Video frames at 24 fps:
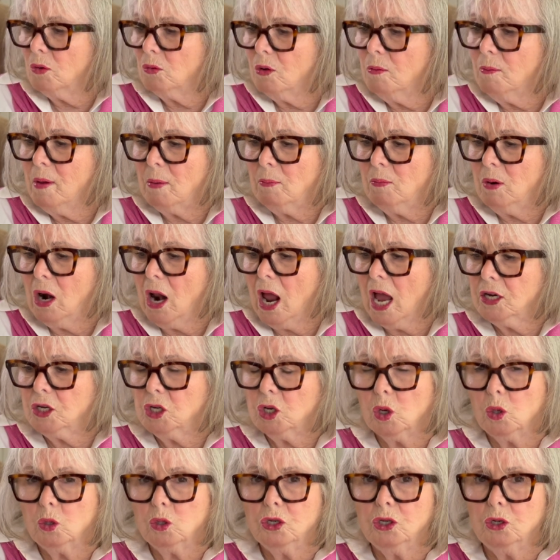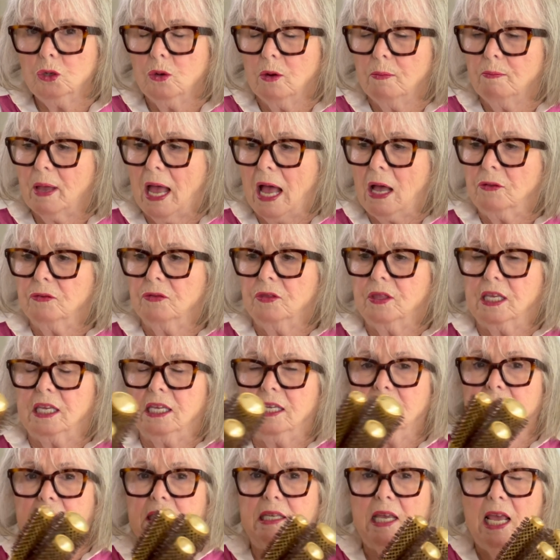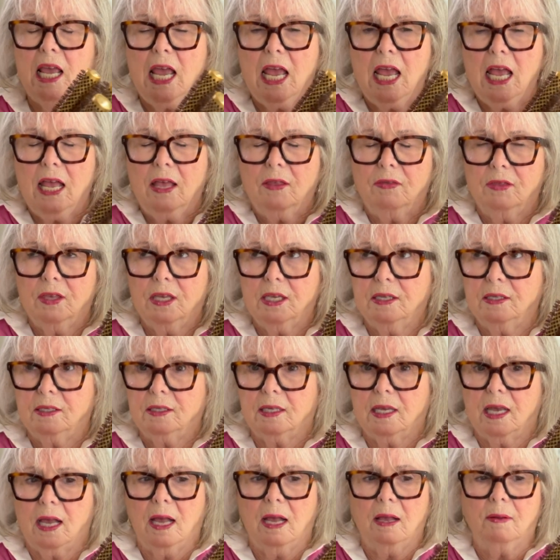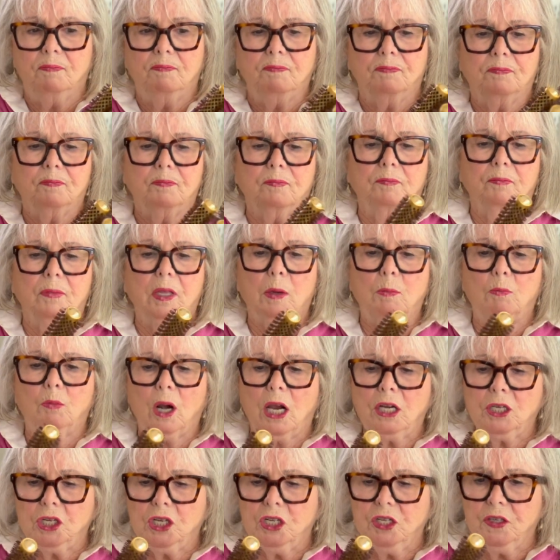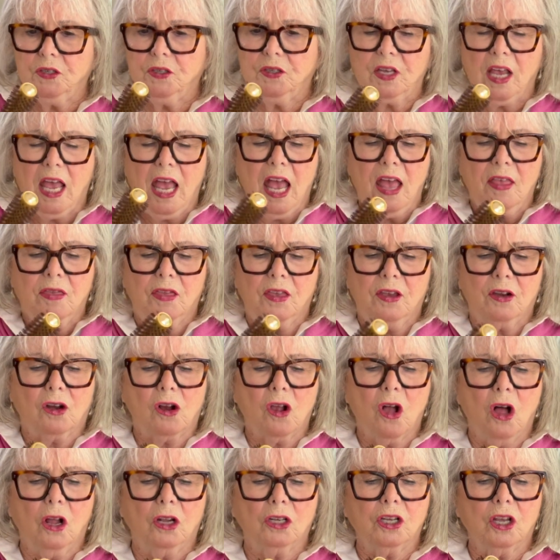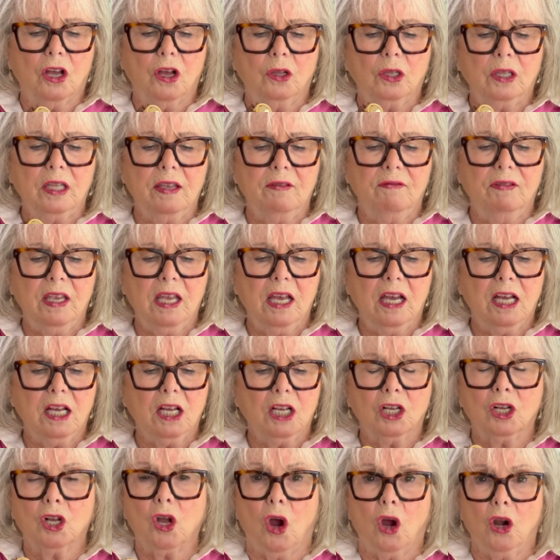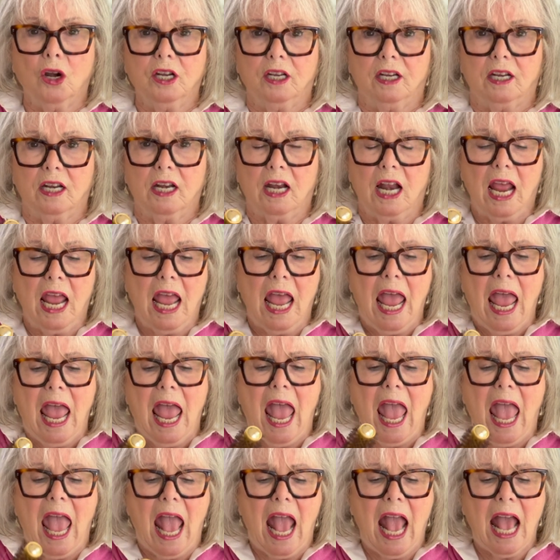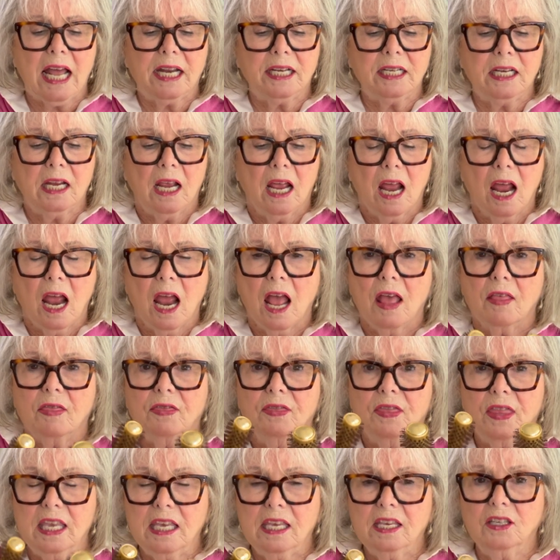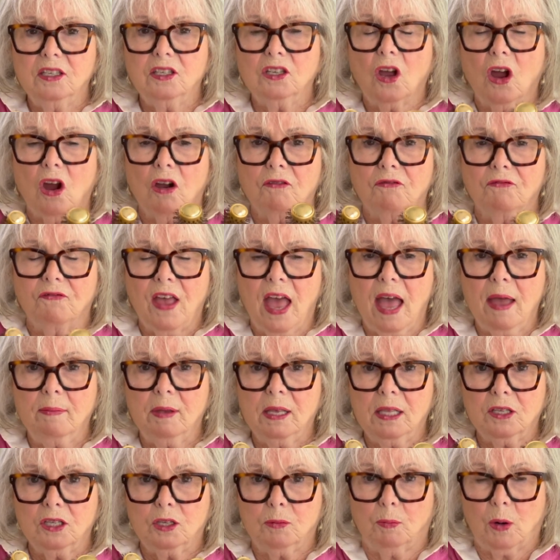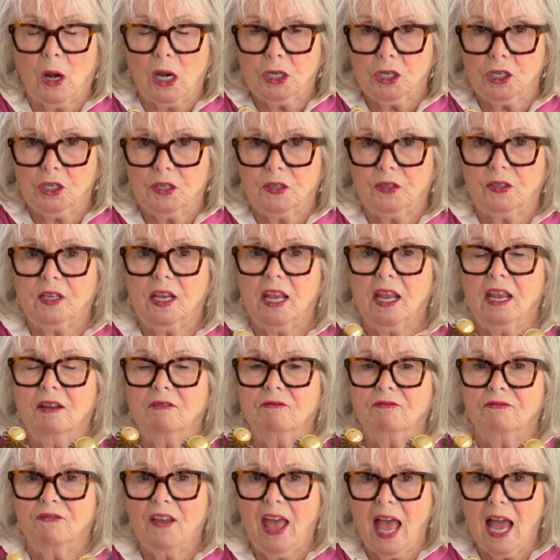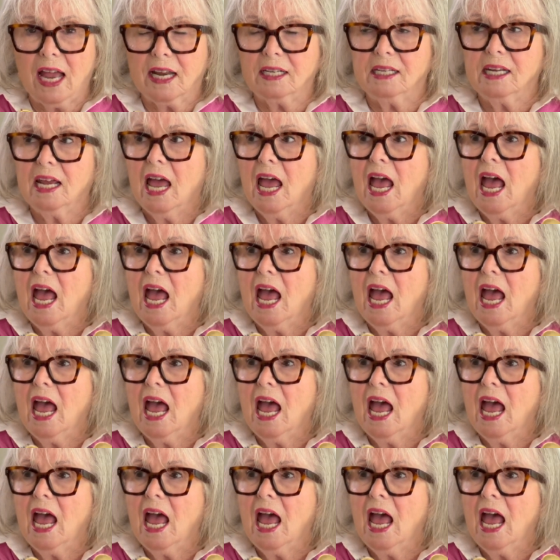Remember I told you about these, these um, brushes? They're called Olivia Garden. And these are fabulous brushes. In fact,